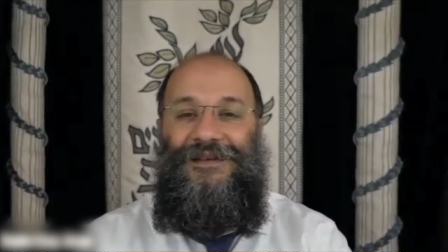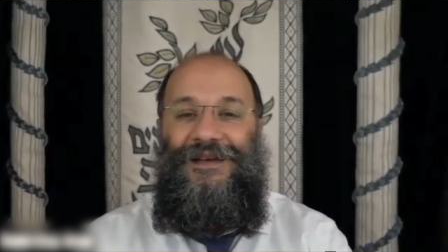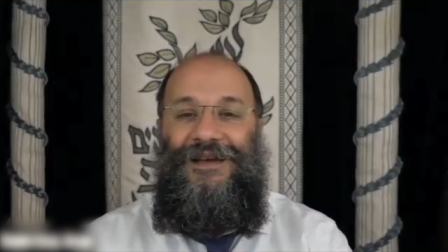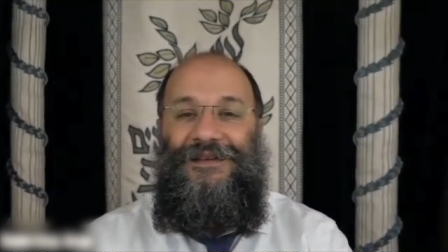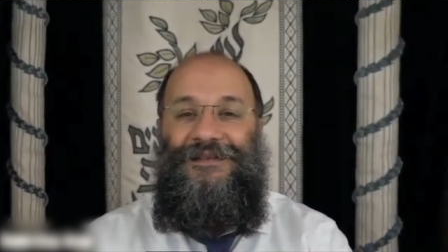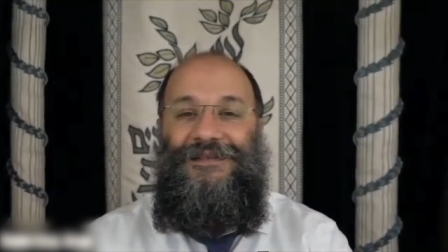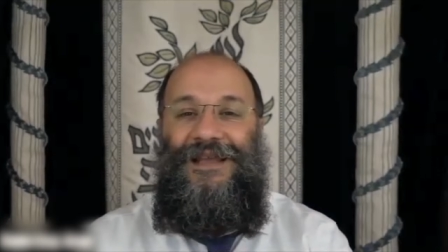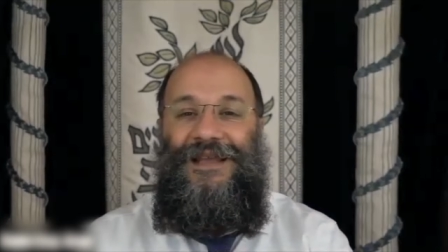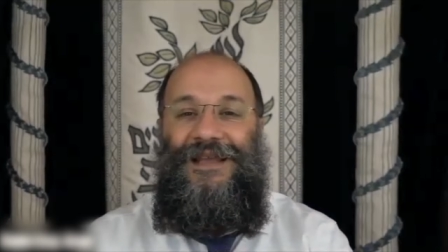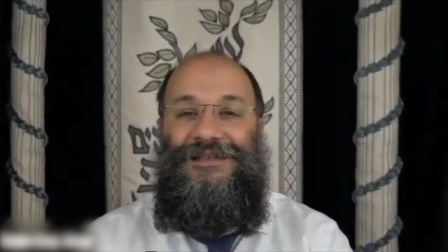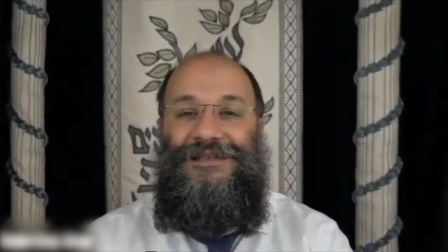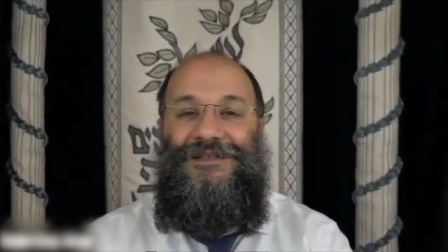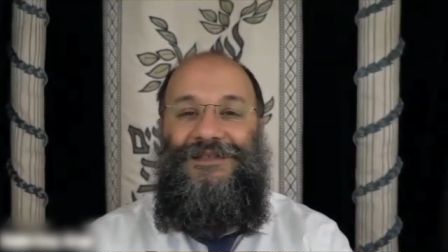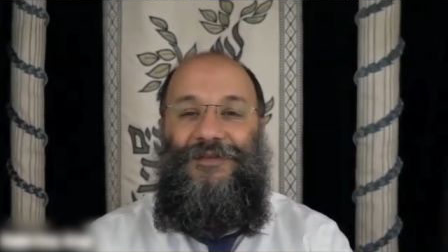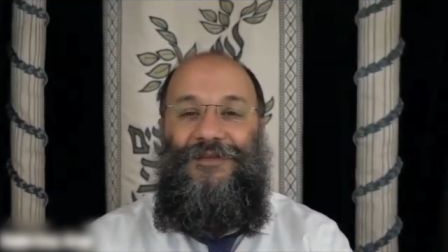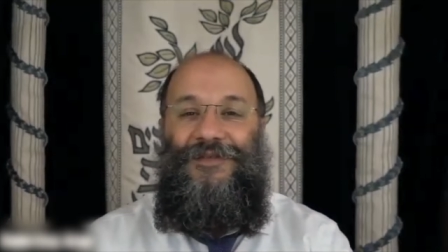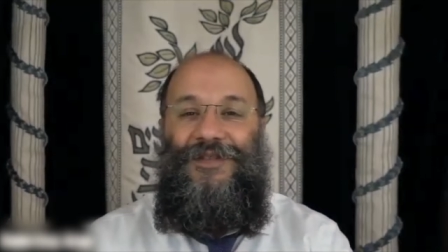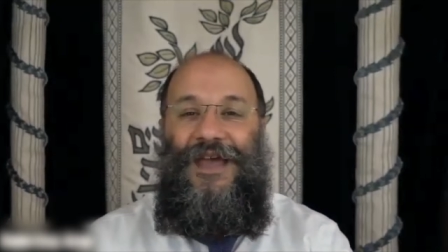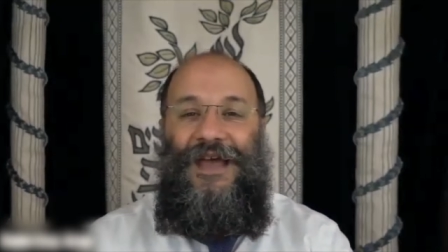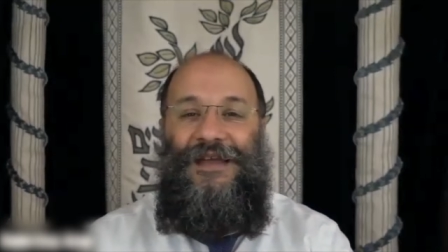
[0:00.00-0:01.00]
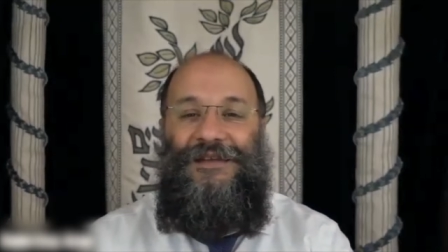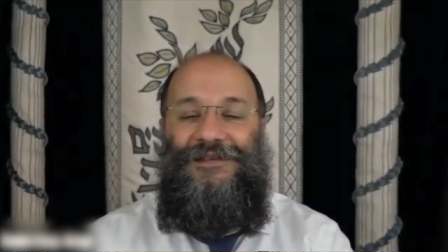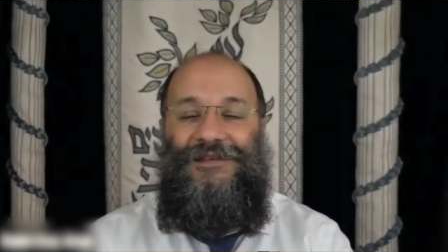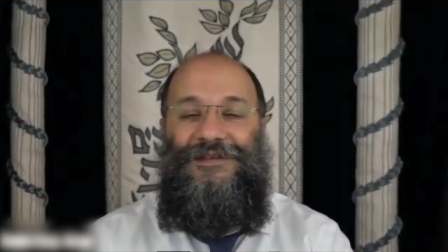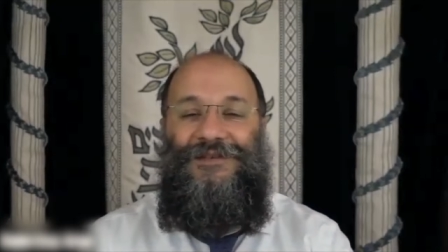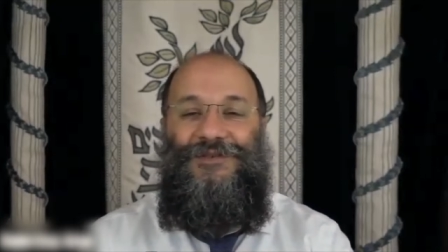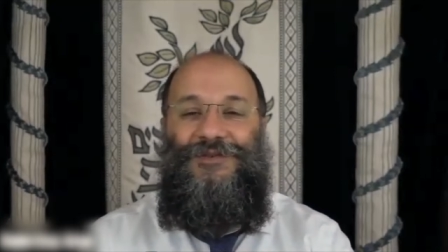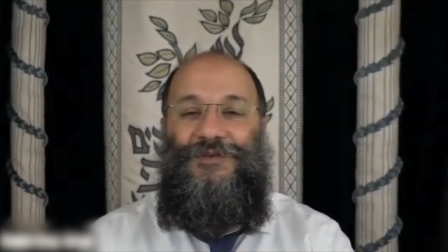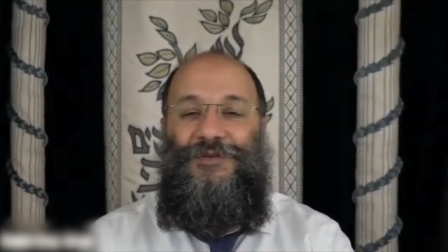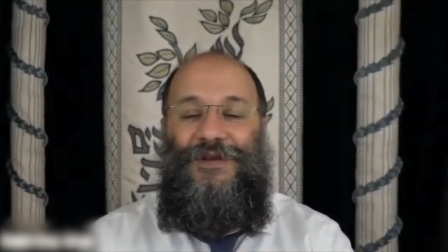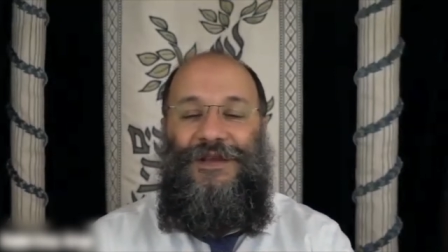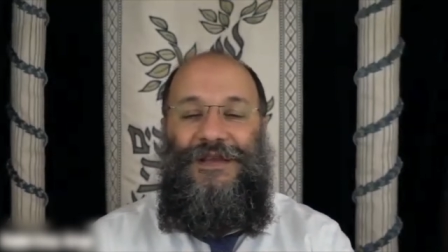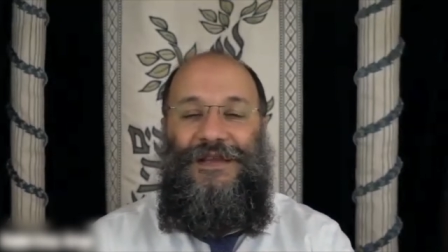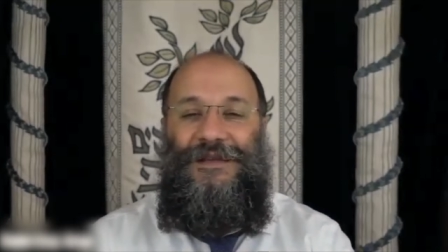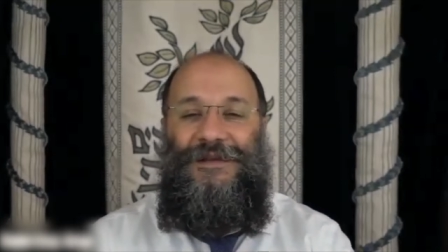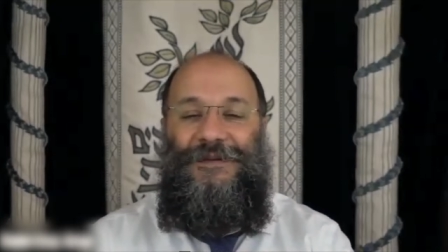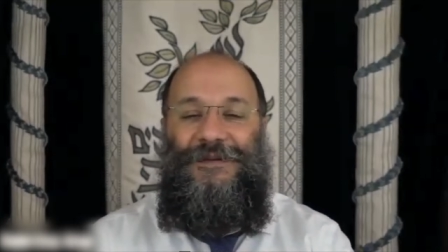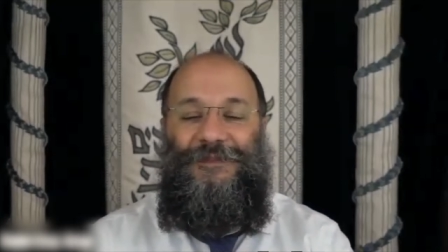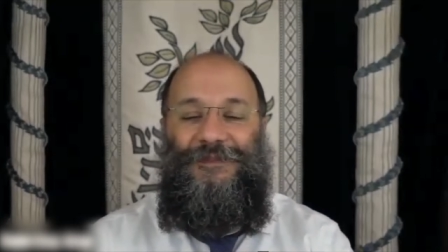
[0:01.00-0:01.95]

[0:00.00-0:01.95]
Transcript: a taste of that tree.